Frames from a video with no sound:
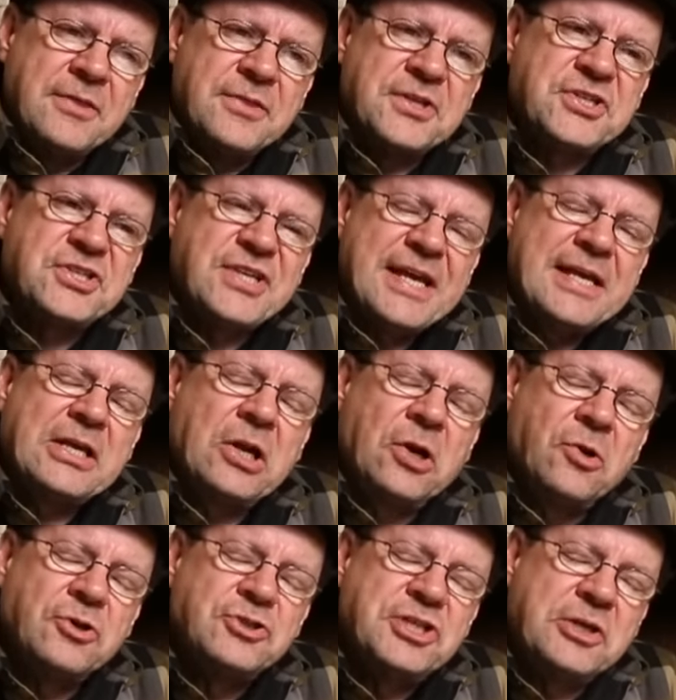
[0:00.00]
the
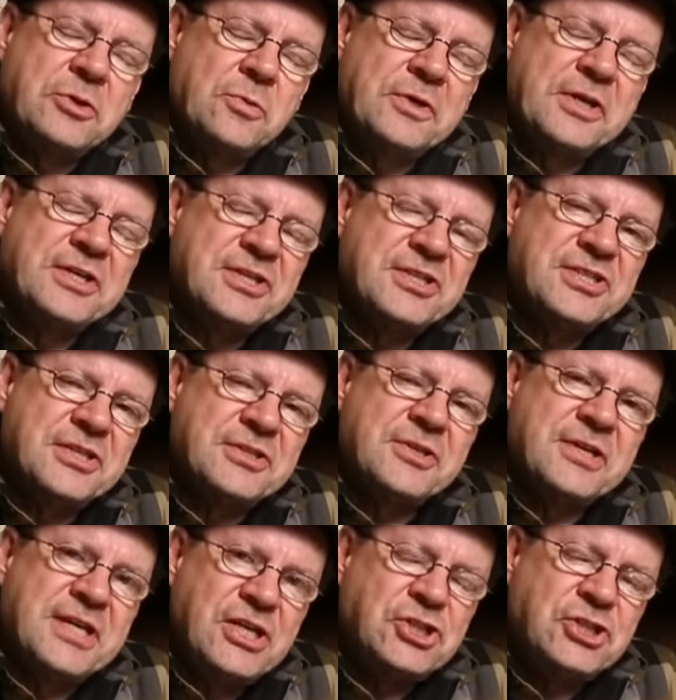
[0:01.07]
psychological
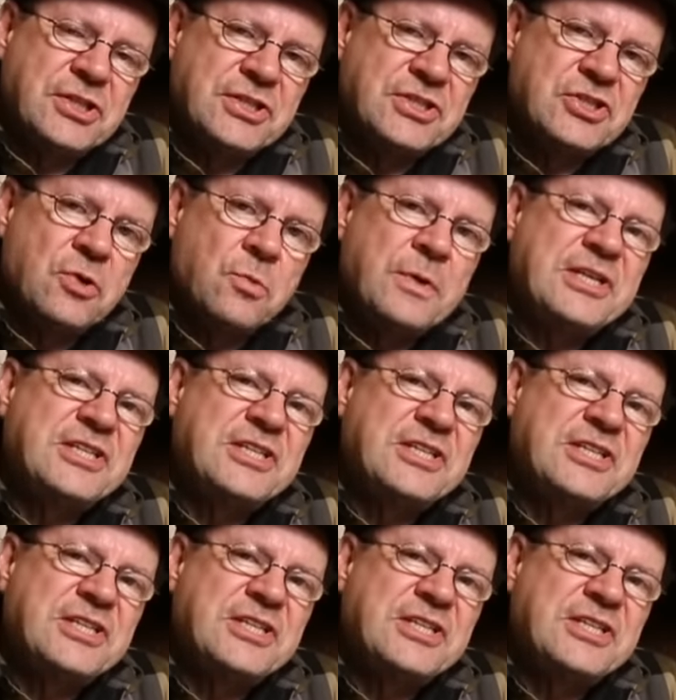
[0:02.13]
considerations that we